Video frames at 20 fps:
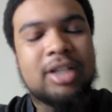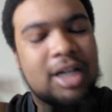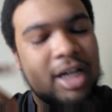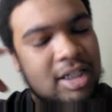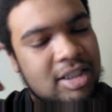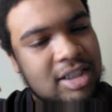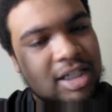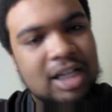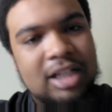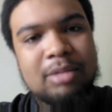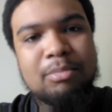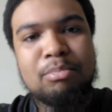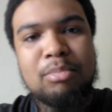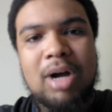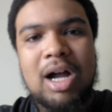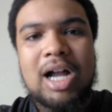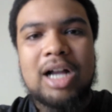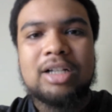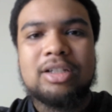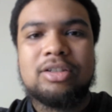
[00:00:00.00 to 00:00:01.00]
Think outside the
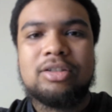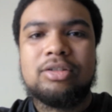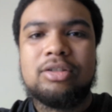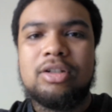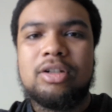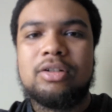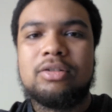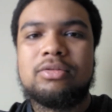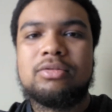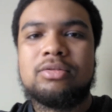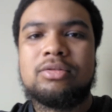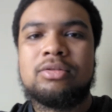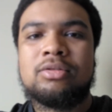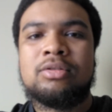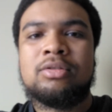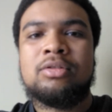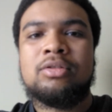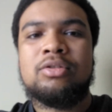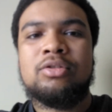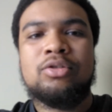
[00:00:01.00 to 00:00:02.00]
box, you know?
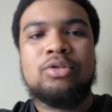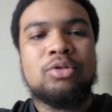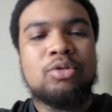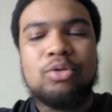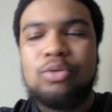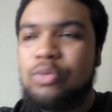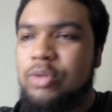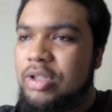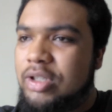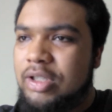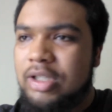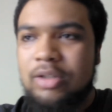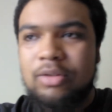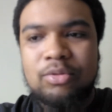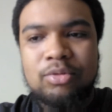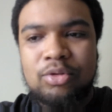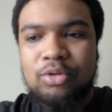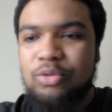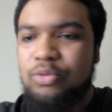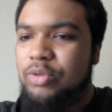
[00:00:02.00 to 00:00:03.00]
do what
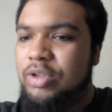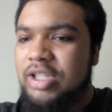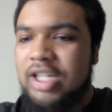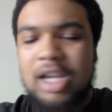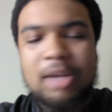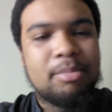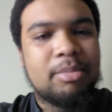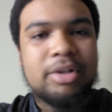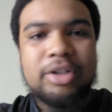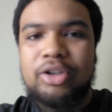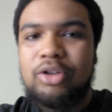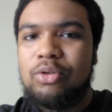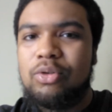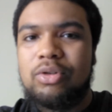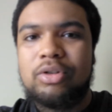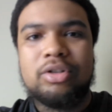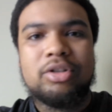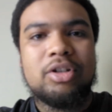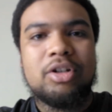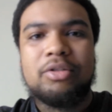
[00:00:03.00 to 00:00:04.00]
do what they've been
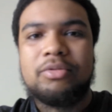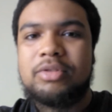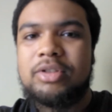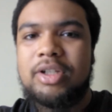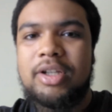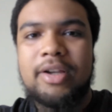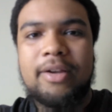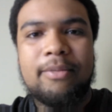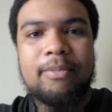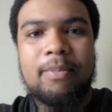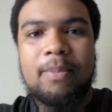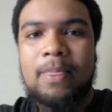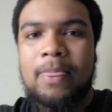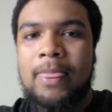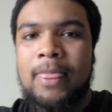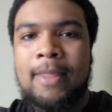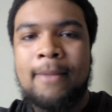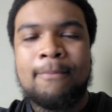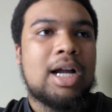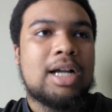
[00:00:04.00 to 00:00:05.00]
doing. You know what I'm saying?
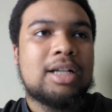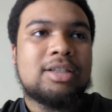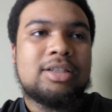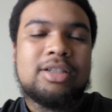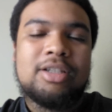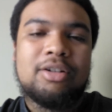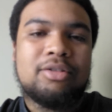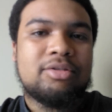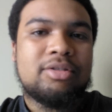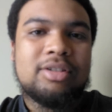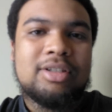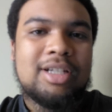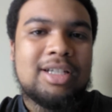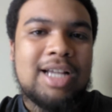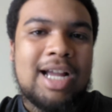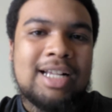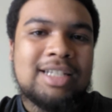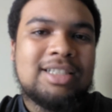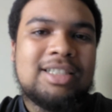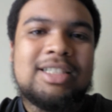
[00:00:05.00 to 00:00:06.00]
I
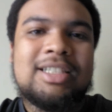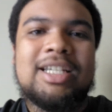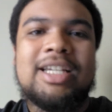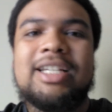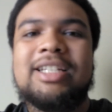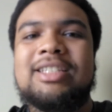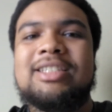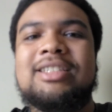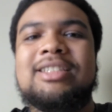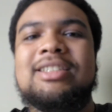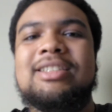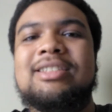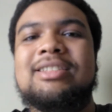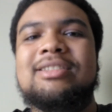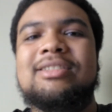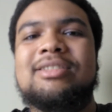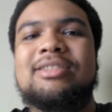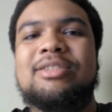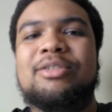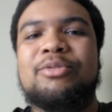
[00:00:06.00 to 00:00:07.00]
just, I just think
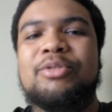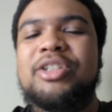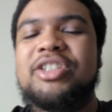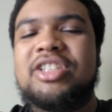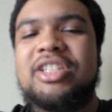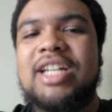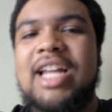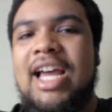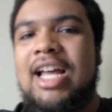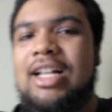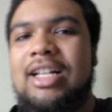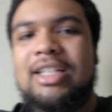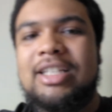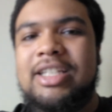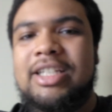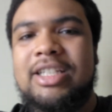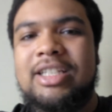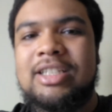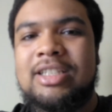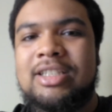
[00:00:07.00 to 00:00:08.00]

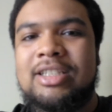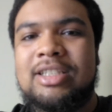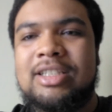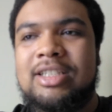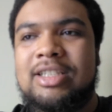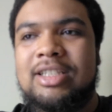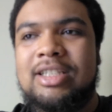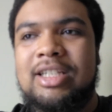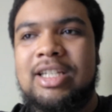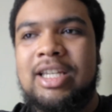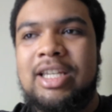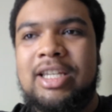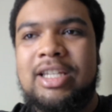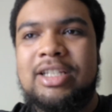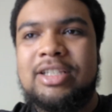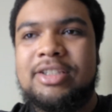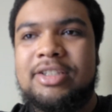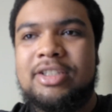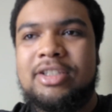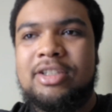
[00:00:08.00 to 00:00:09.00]
originality
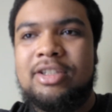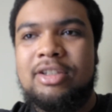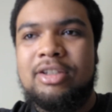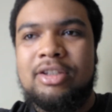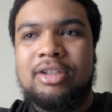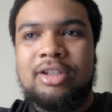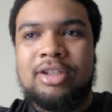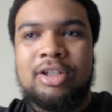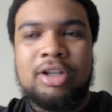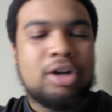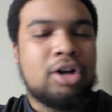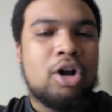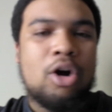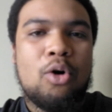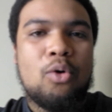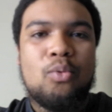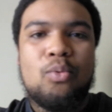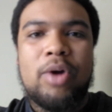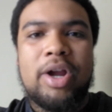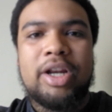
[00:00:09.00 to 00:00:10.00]
is the
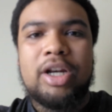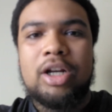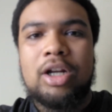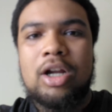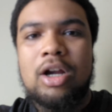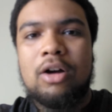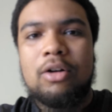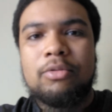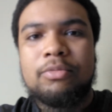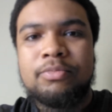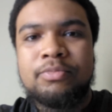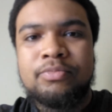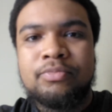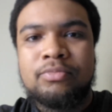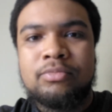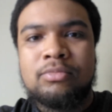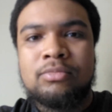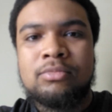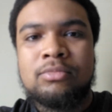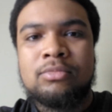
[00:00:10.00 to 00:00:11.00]
goat way to go.
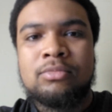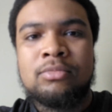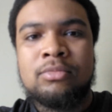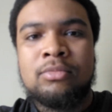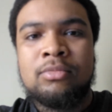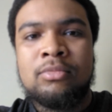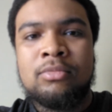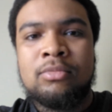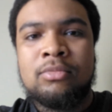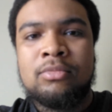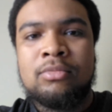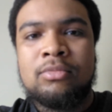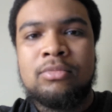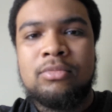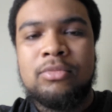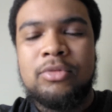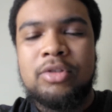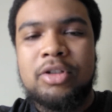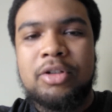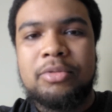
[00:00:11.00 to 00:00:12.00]

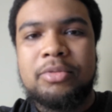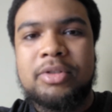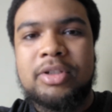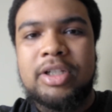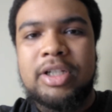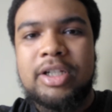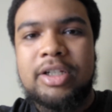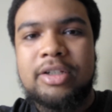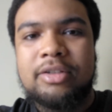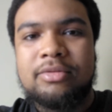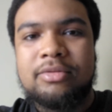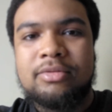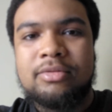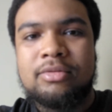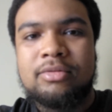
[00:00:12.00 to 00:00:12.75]
You know what I'm saying?